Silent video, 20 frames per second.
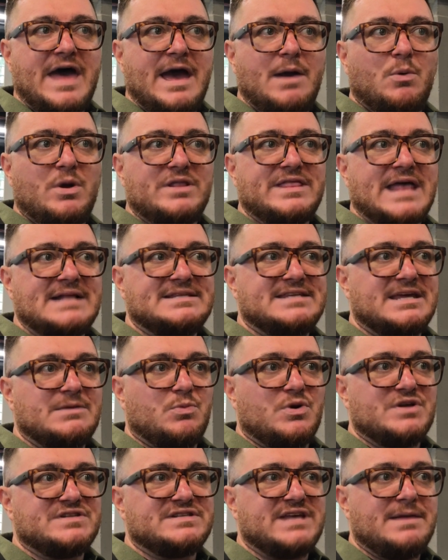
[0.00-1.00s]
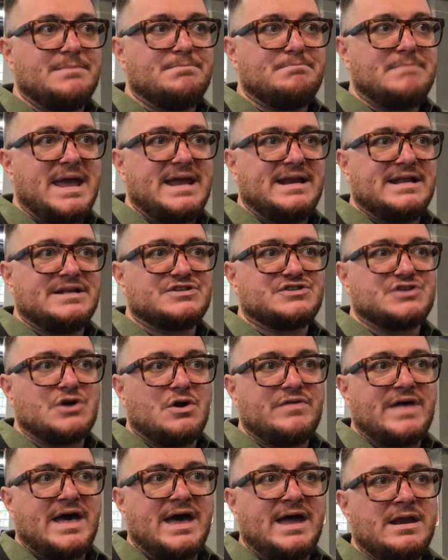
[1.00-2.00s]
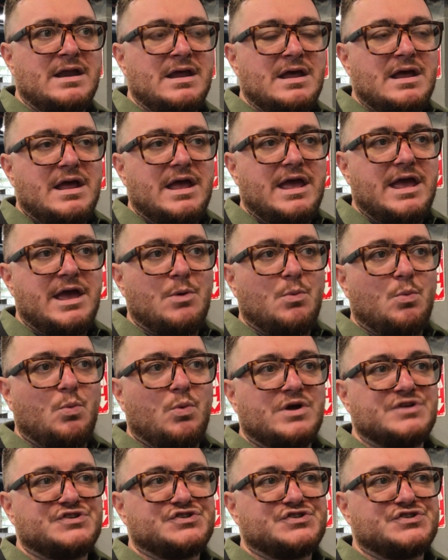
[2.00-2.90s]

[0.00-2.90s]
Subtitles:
what that did was it made it so that it